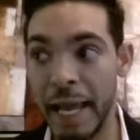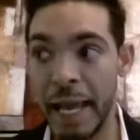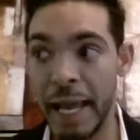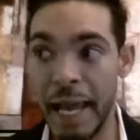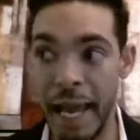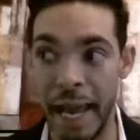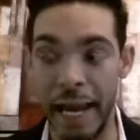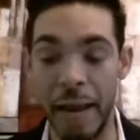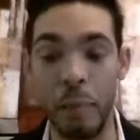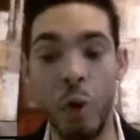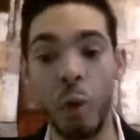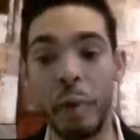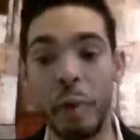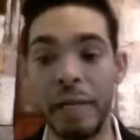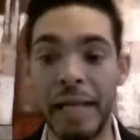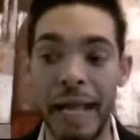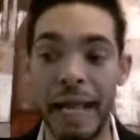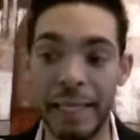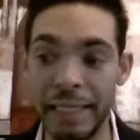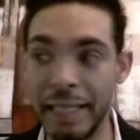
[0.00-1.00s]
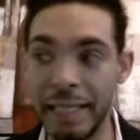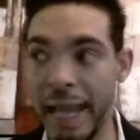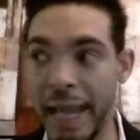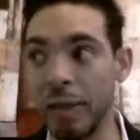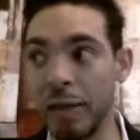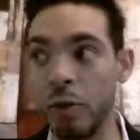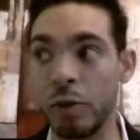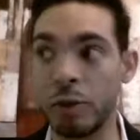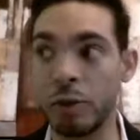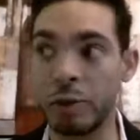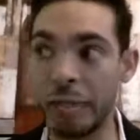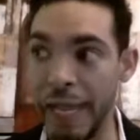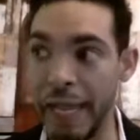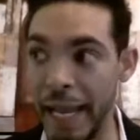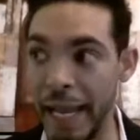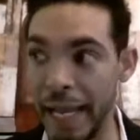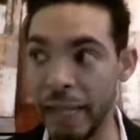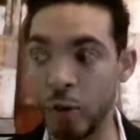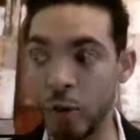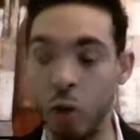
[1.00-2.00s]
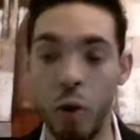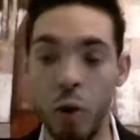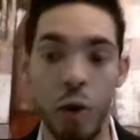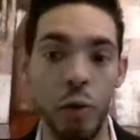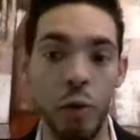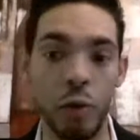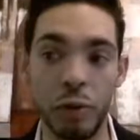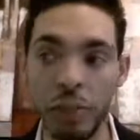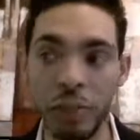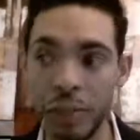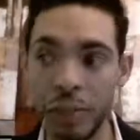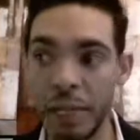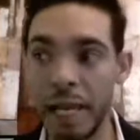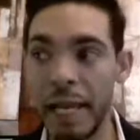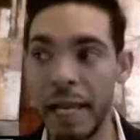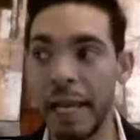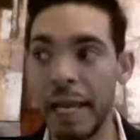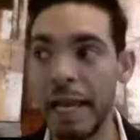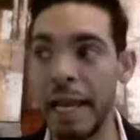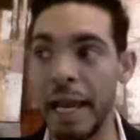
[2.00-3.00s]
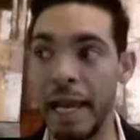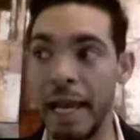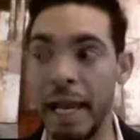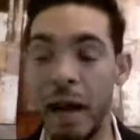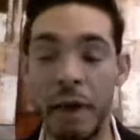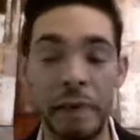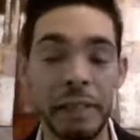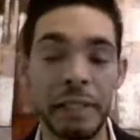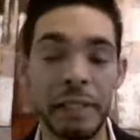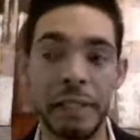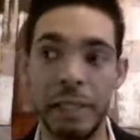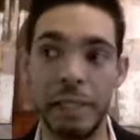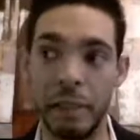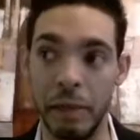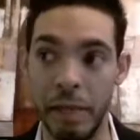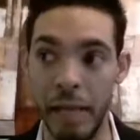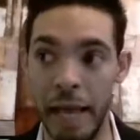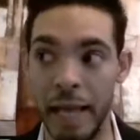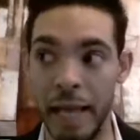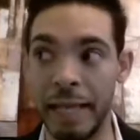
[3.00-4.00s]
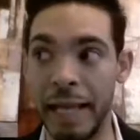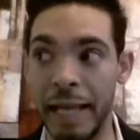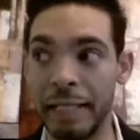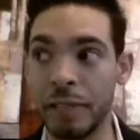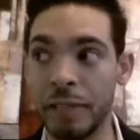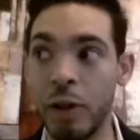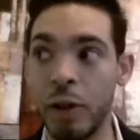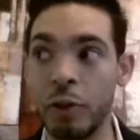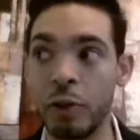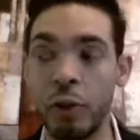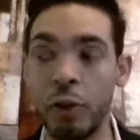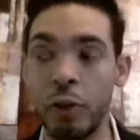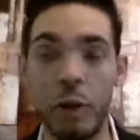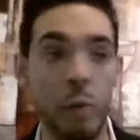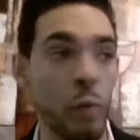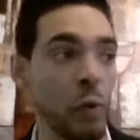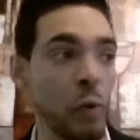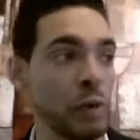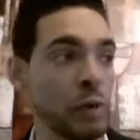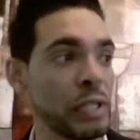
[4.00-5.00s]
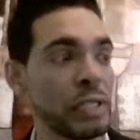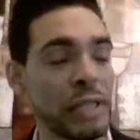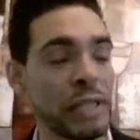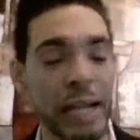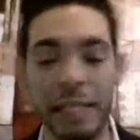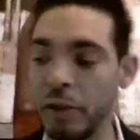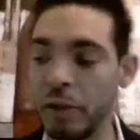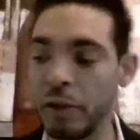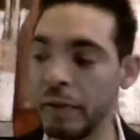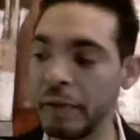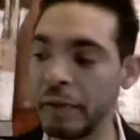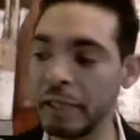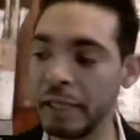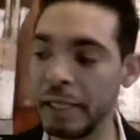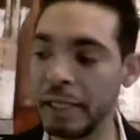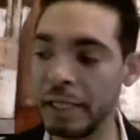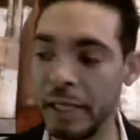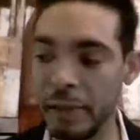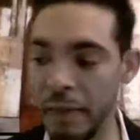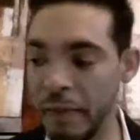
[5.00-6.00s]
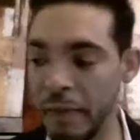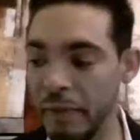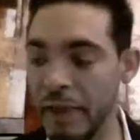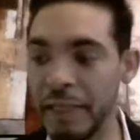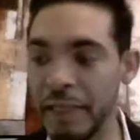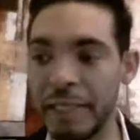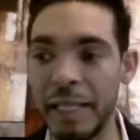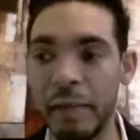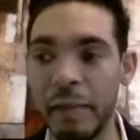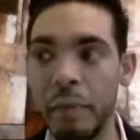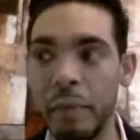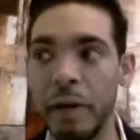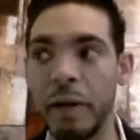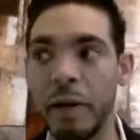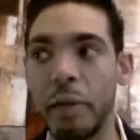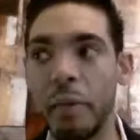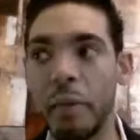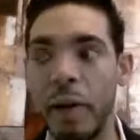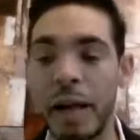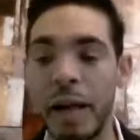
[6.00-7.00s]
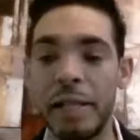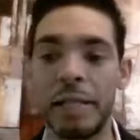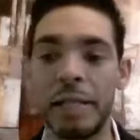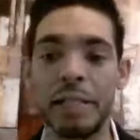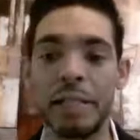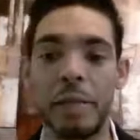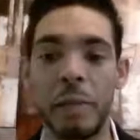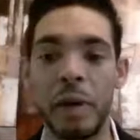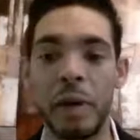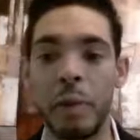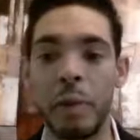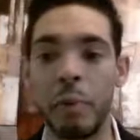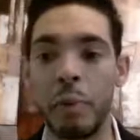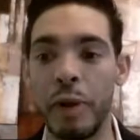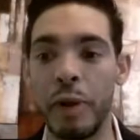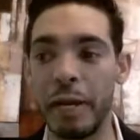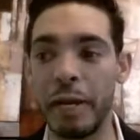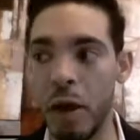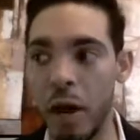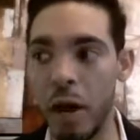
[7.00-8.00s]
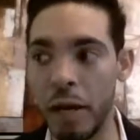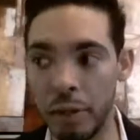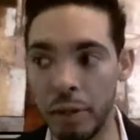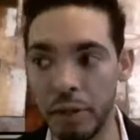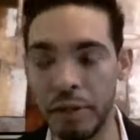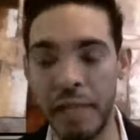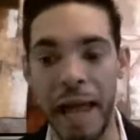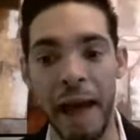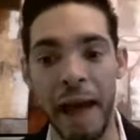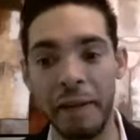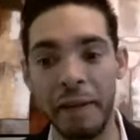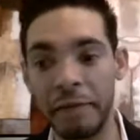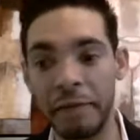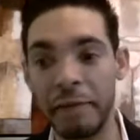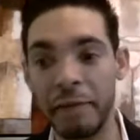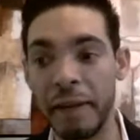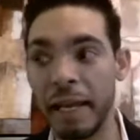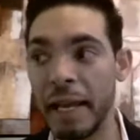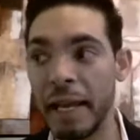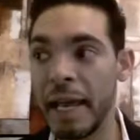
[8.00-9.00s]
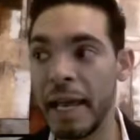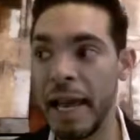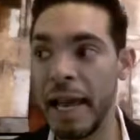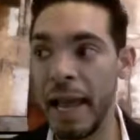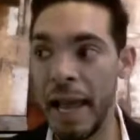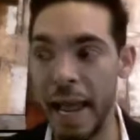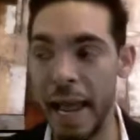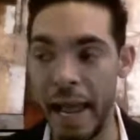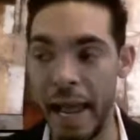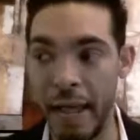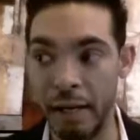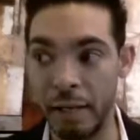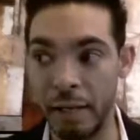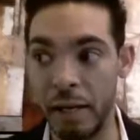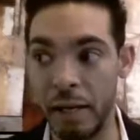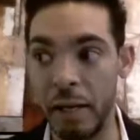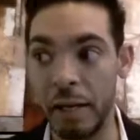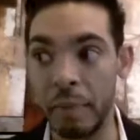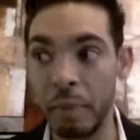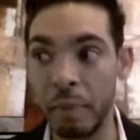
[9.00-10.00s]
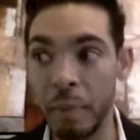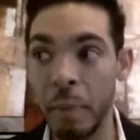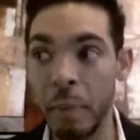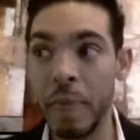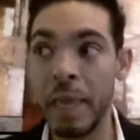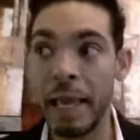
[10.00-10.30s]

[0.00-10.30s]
And I'm hoping that cycles and grows and obviously, as I start doing more design services and investing in bigger projects, I'm going to bring on staff and um,